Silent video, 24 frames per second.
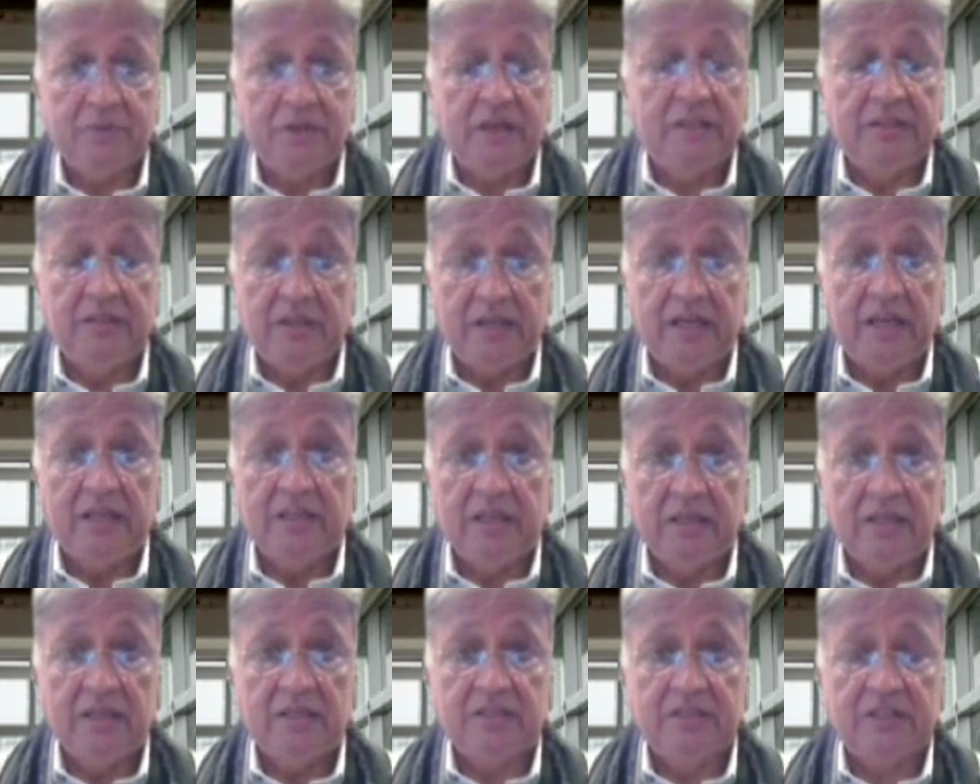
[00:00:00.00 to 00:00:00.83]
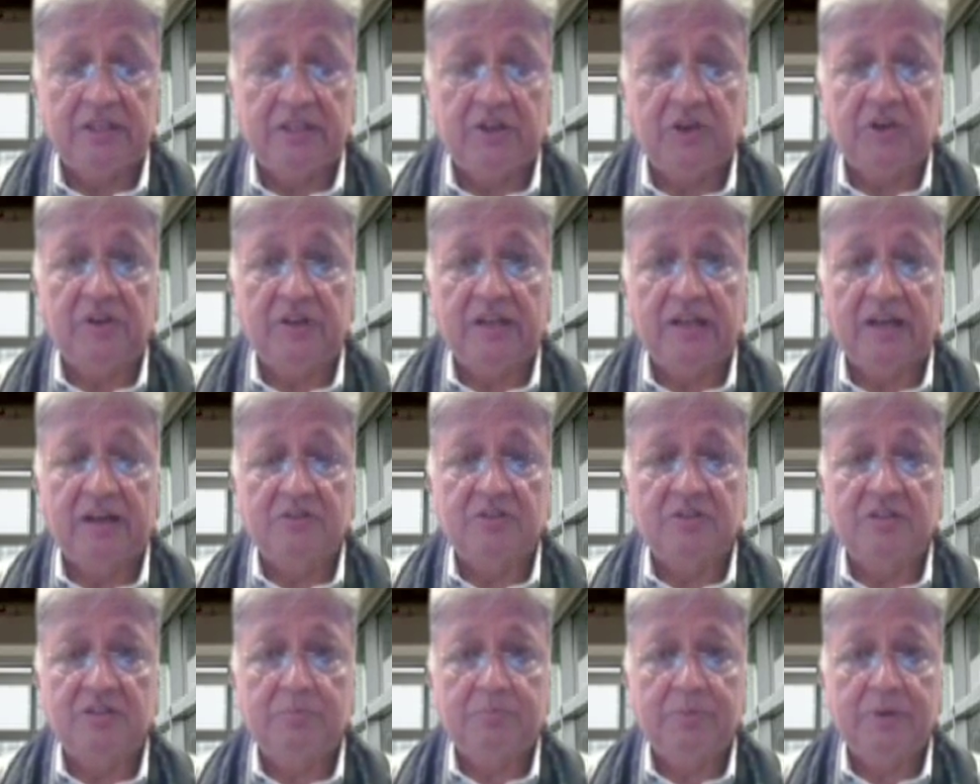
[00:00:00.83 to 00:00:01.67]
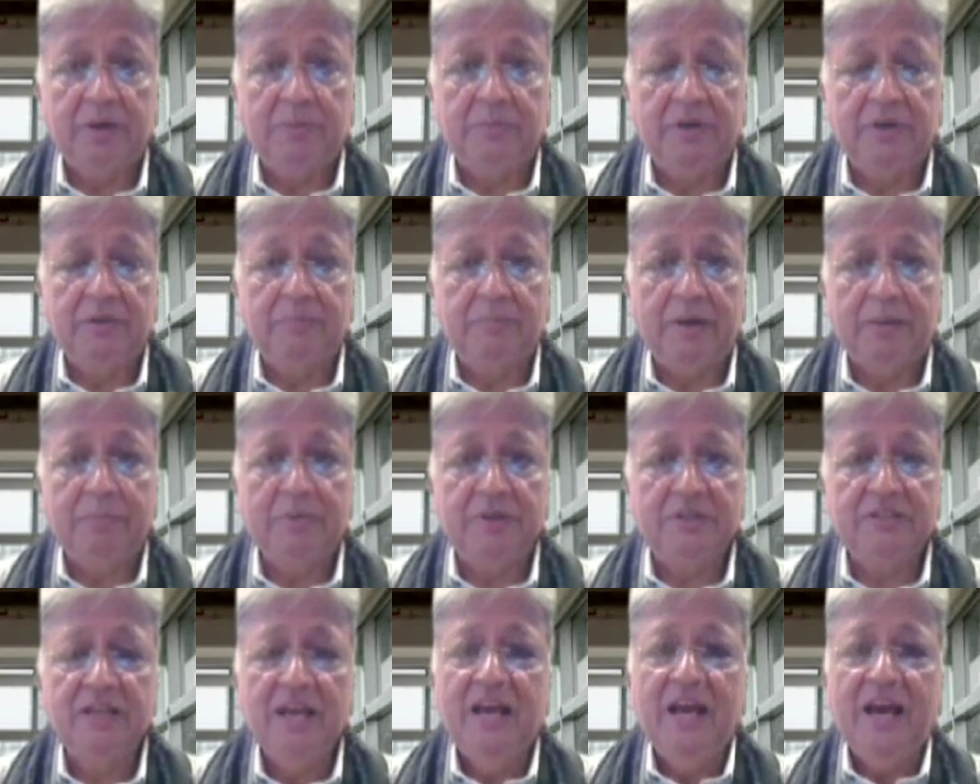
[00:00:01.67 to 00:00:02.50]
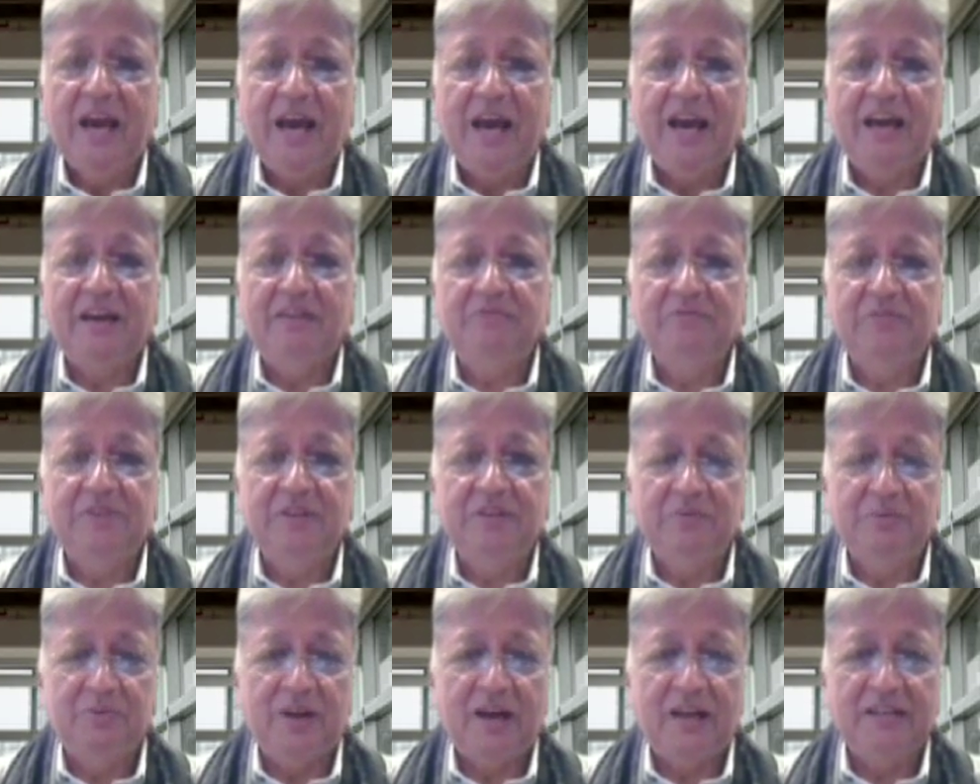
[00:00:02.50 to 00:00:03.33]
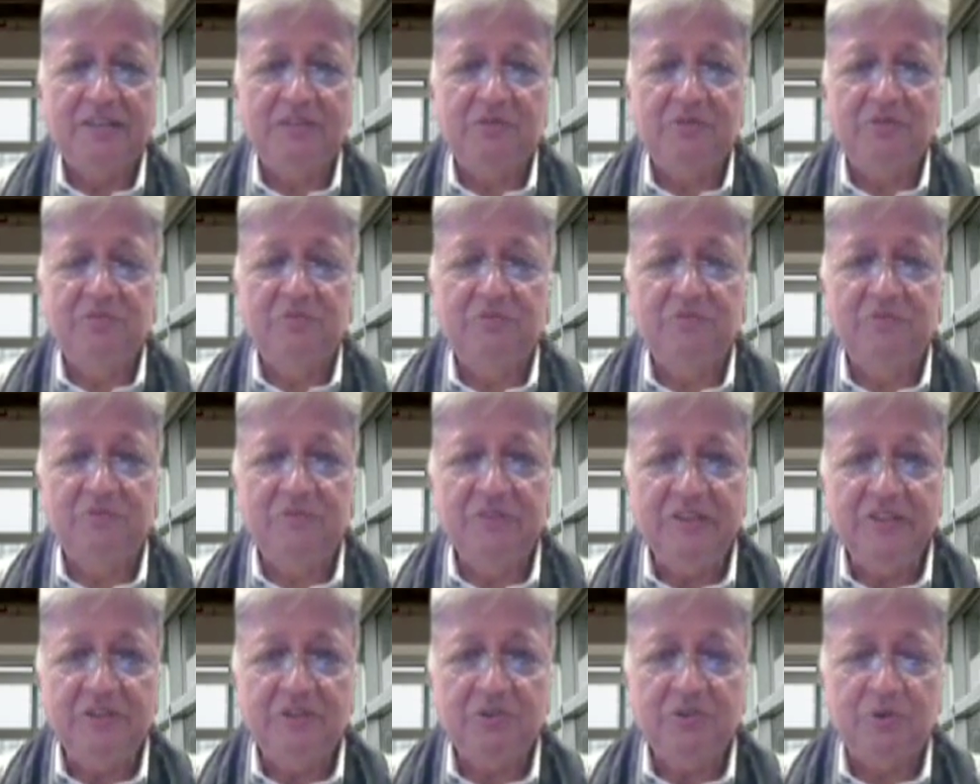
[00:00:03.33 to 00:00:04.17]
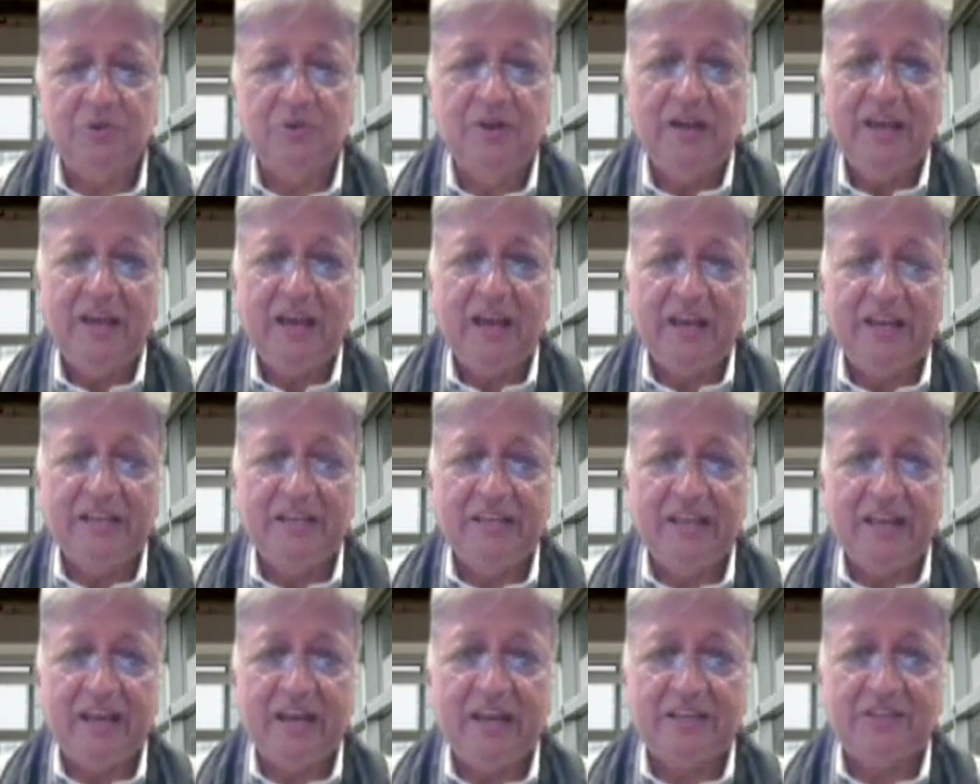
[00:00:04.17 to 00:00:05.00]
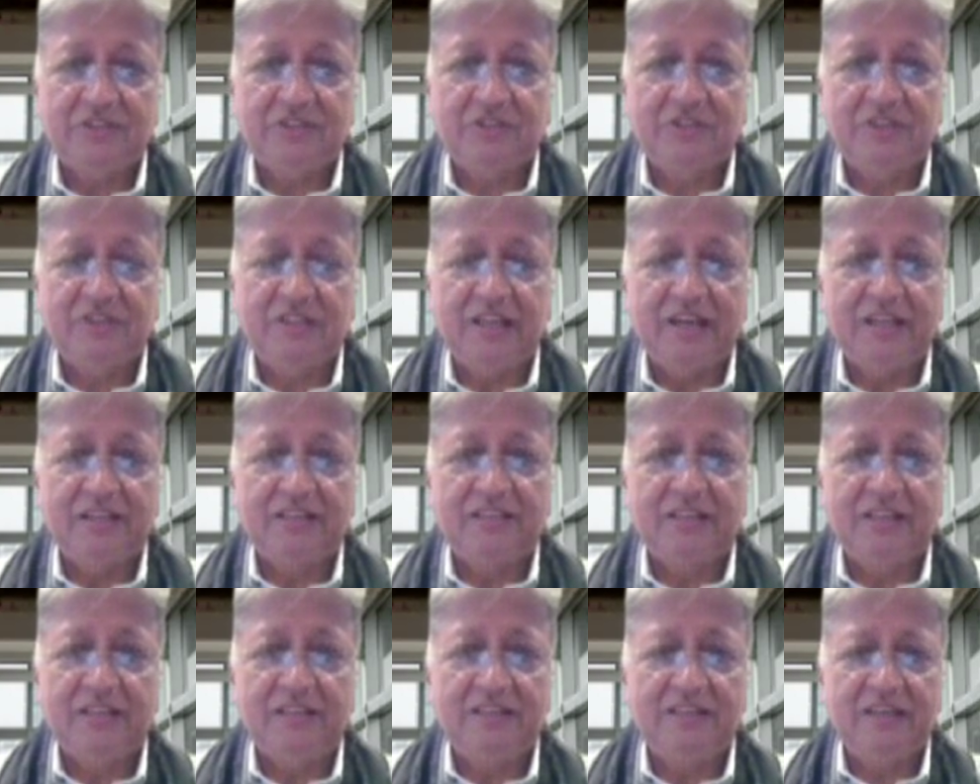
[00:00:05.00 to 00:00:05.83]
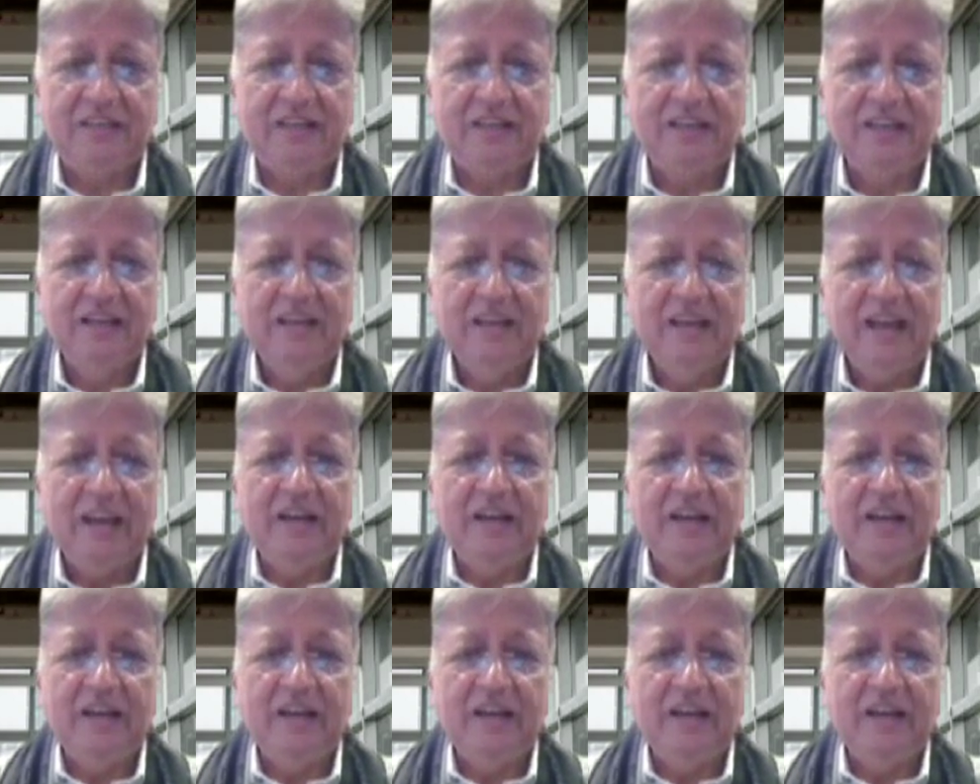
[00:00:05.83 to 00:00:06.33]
in the Security Council, the permanent members have the right to veto any action that we take?